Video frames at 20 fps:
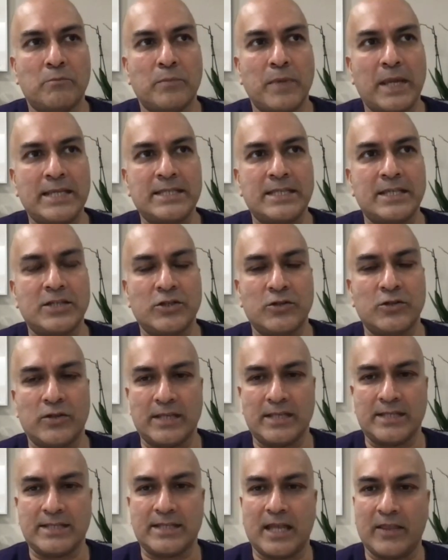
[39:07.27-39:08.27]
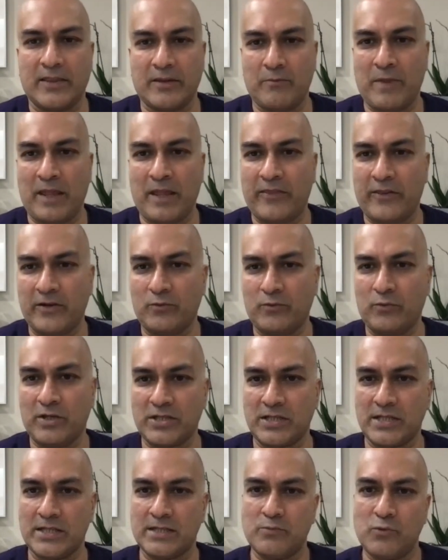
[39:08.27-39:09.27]
basically do this other method,
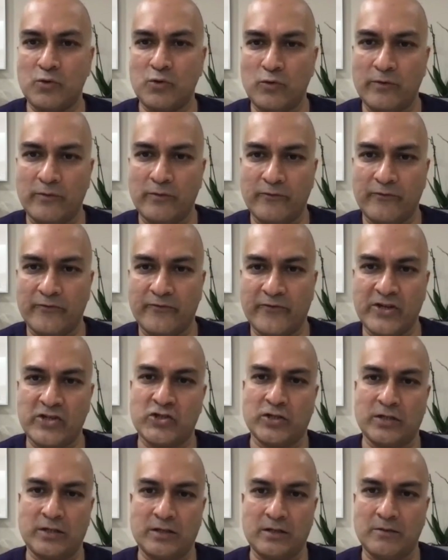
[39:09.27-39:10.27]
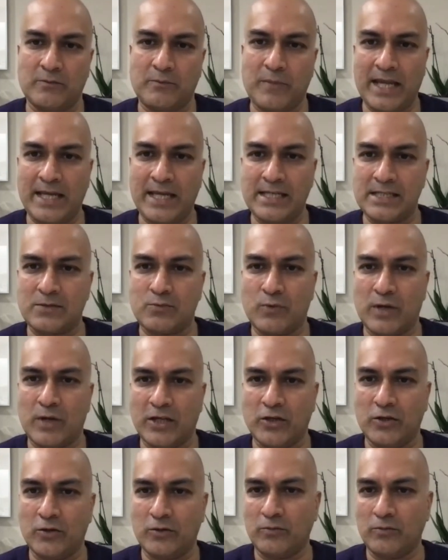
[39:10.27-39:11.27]
which is more vision based, where you